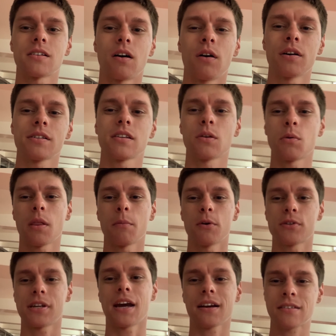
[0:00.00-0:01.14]
Honestly, one of the most
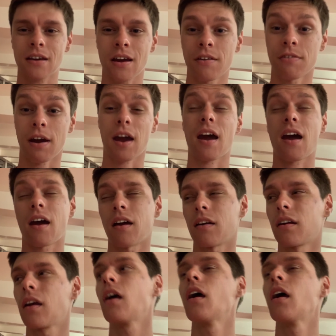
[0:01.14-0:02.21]
hectic I've had,